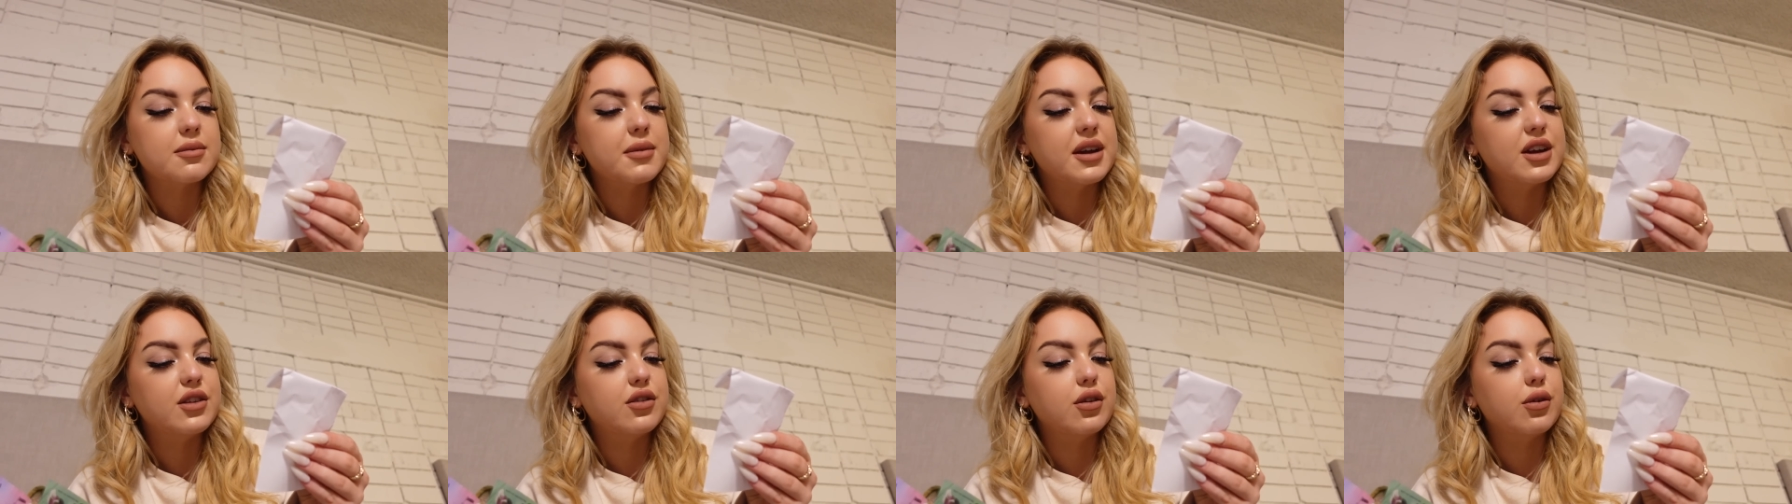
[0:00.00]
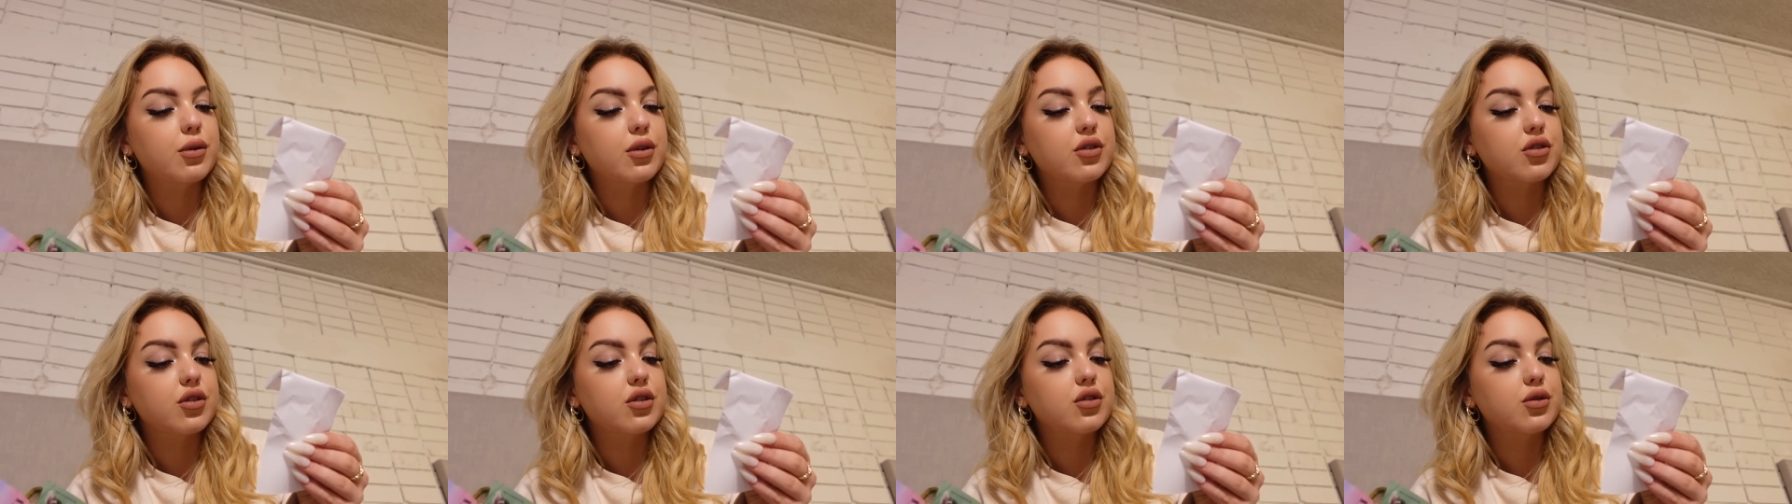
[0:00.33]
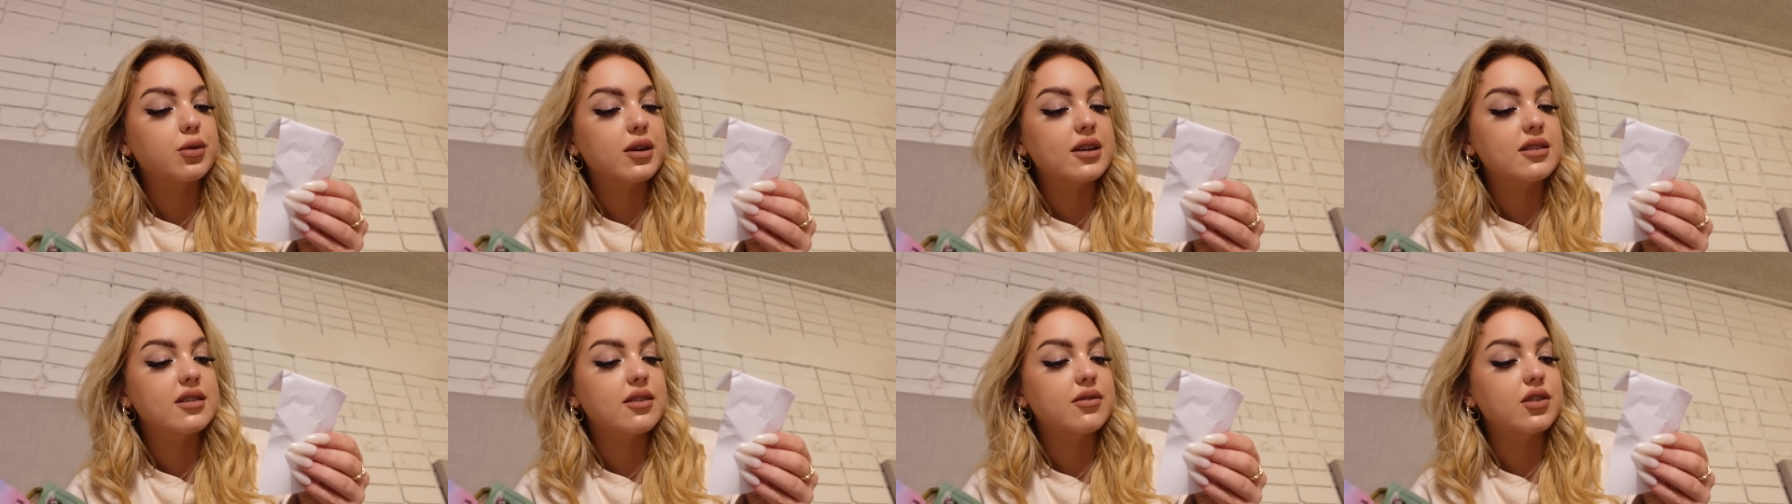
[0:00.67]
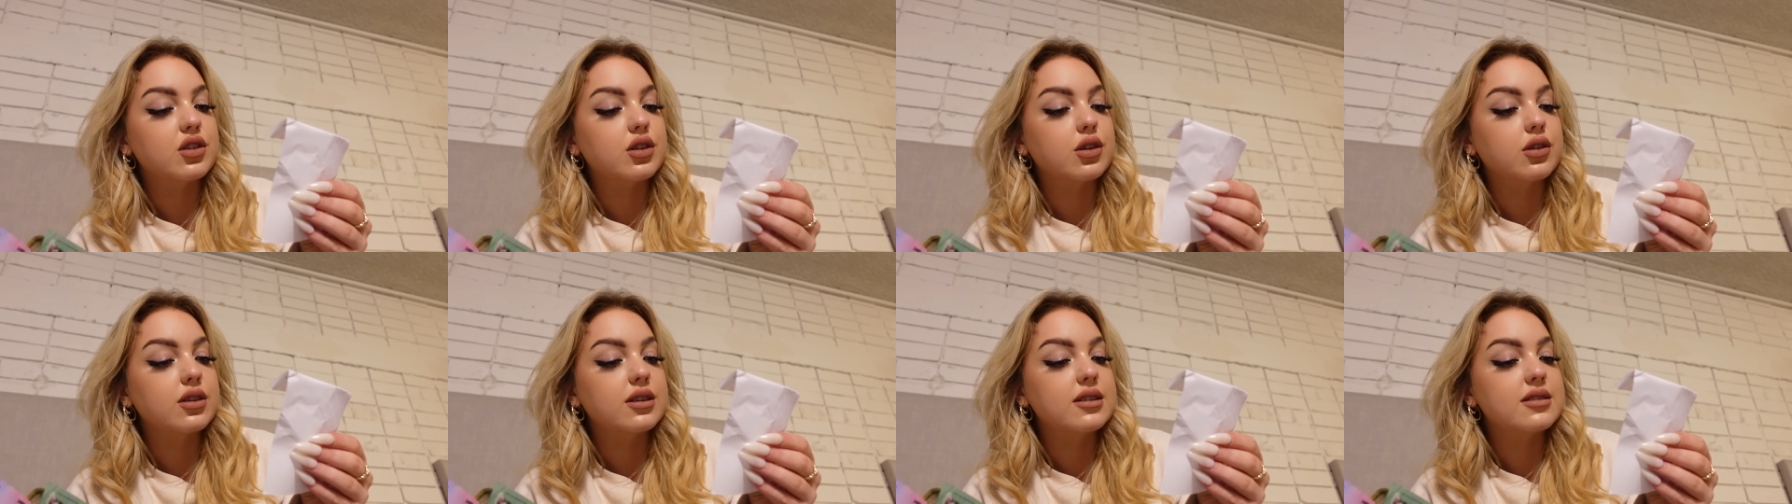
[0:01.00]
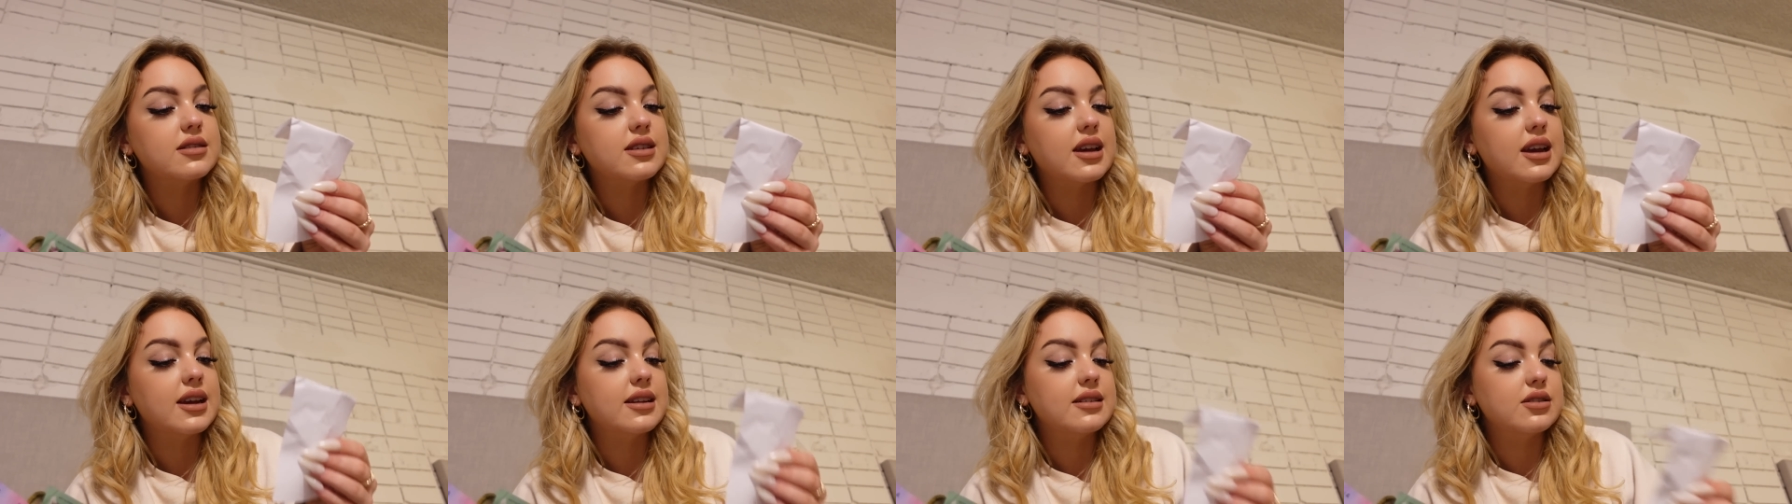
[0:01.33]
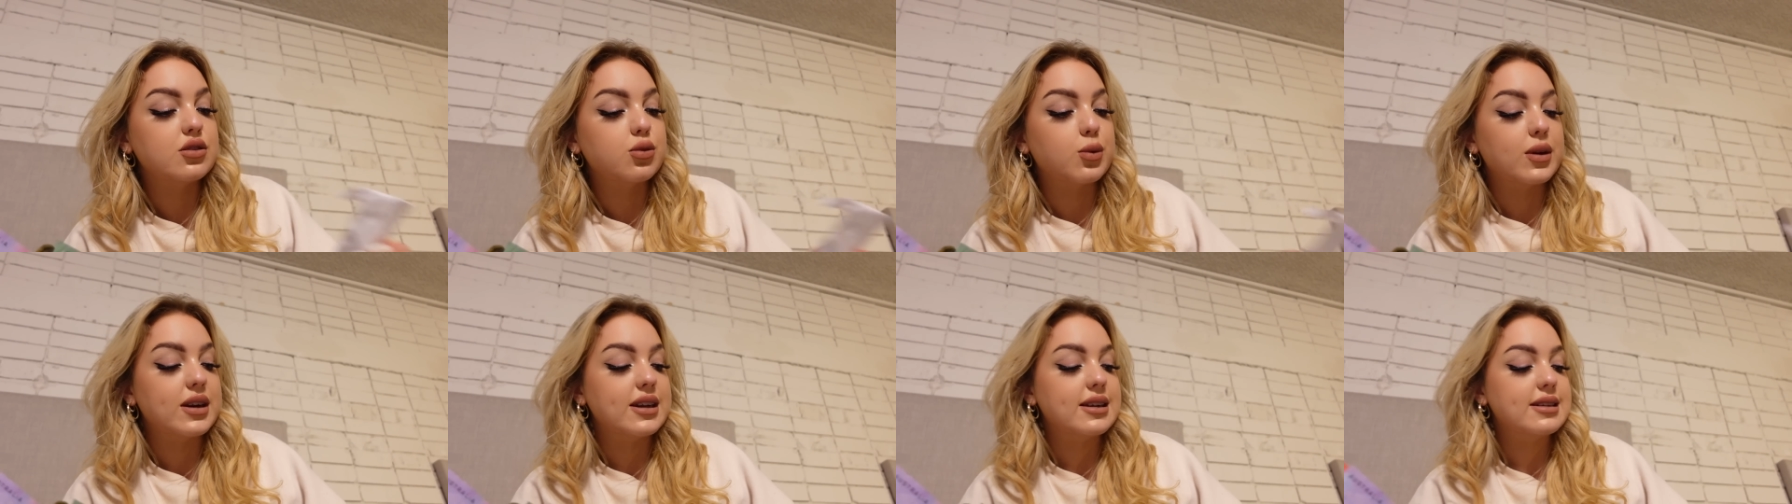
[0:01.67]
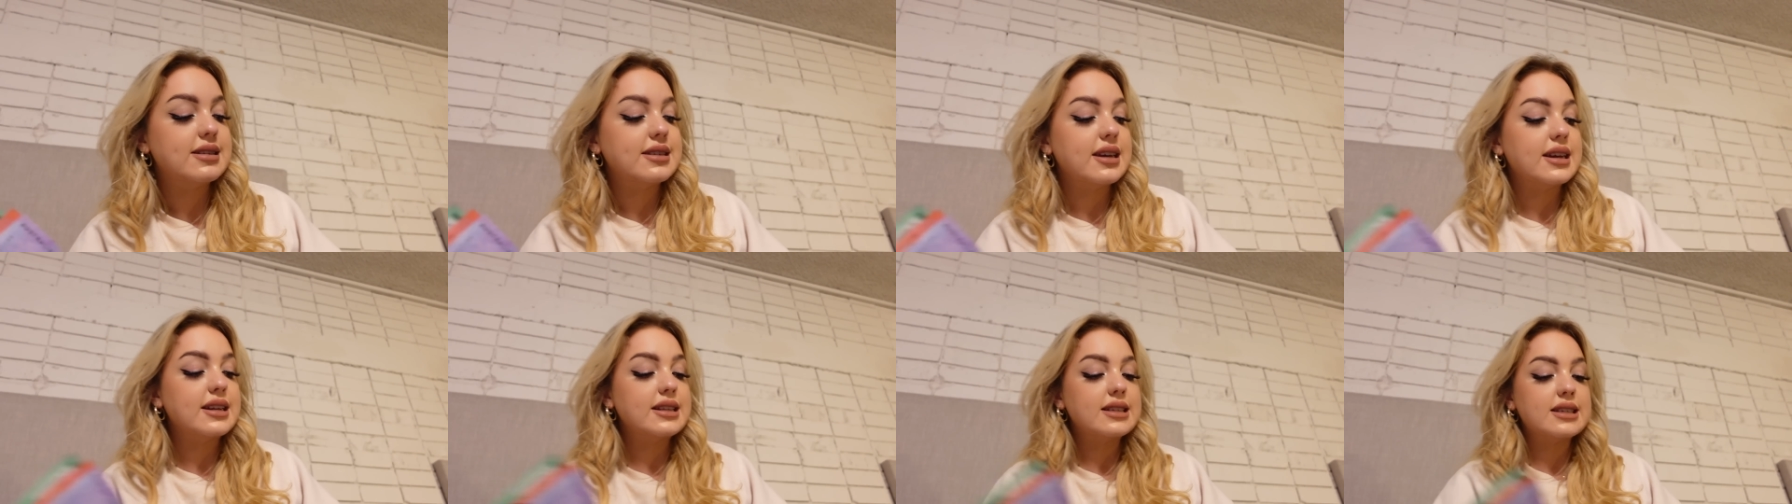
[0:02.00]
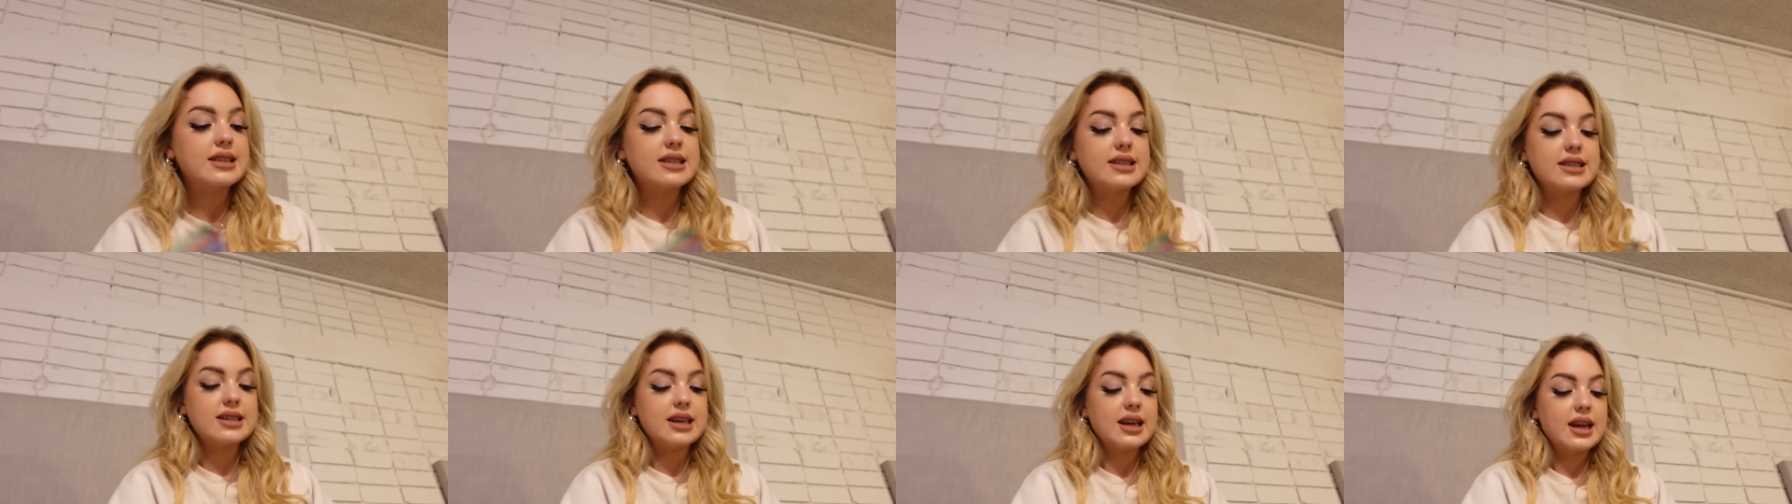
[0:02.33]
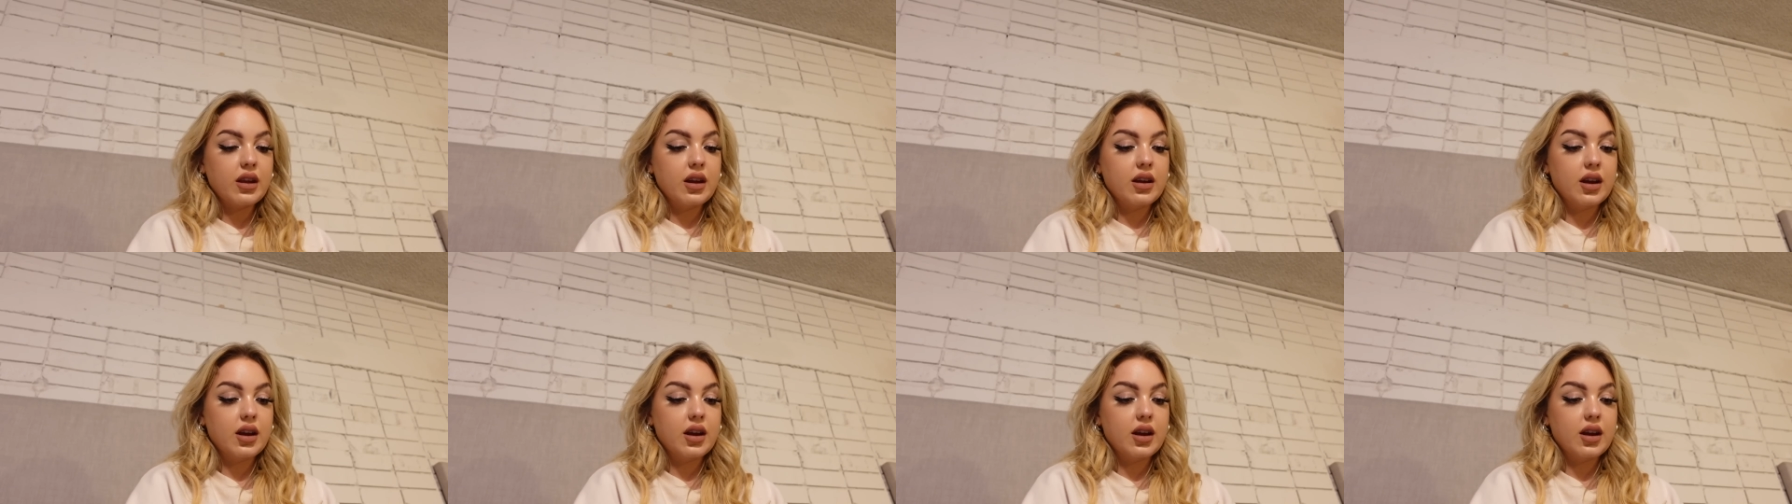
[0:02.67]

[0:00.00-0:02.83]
I made $227.20.